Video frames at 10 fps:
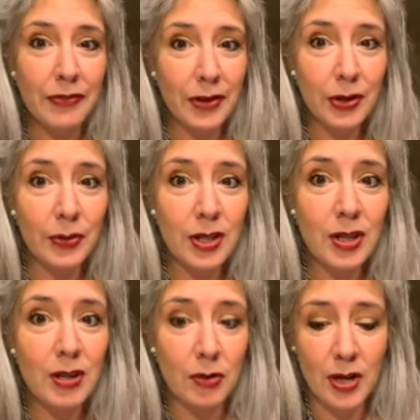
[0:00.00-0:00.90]
food.
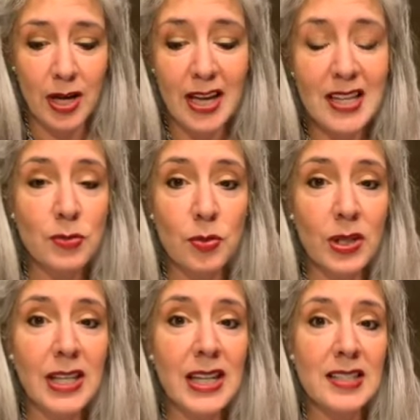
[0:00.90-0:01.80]
Okay, it's
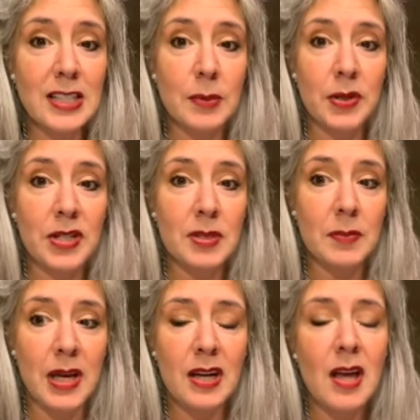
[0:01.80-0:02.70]
really easy to
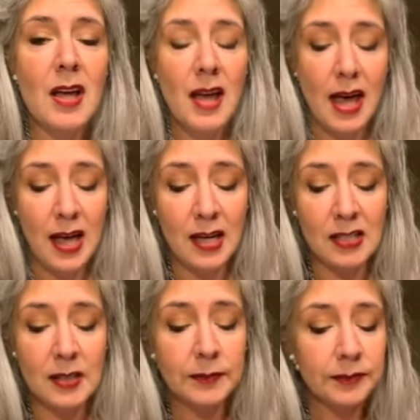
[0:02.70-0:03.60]
participate.
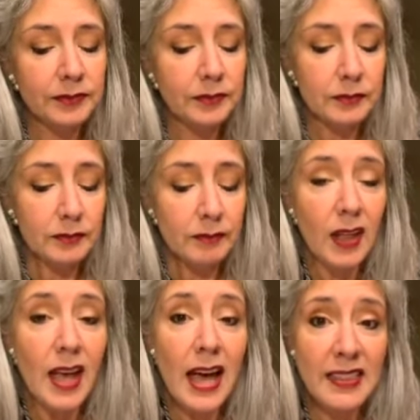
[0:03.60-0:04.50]
And
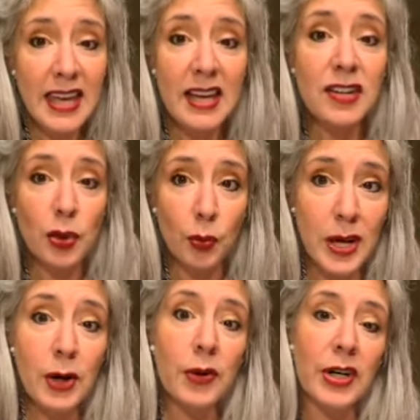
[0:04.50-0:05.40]
at the end of the
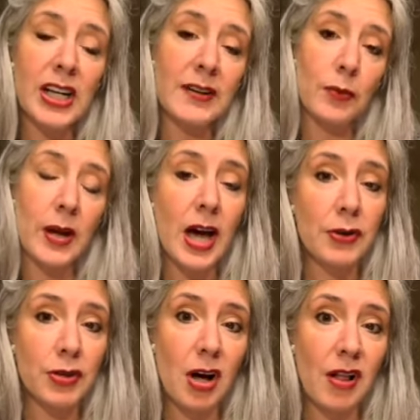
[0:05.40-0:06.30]
week, we're going to give away
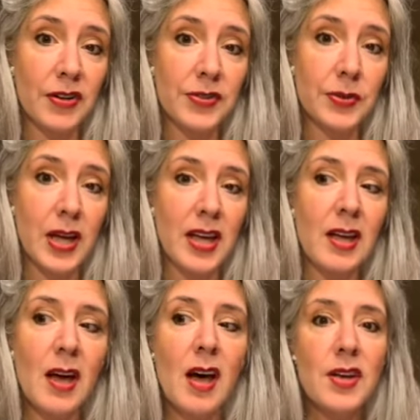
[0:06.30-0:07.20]
$100. Okay.
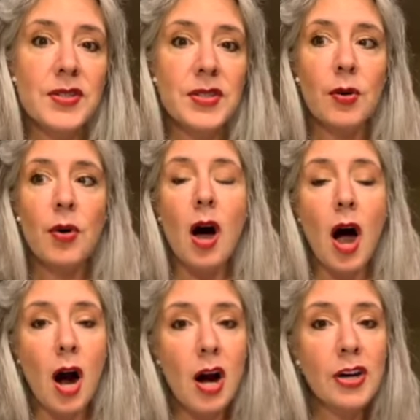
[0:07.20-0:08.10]
So
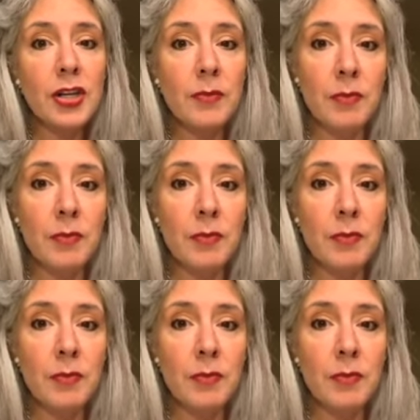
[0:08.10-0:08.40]
our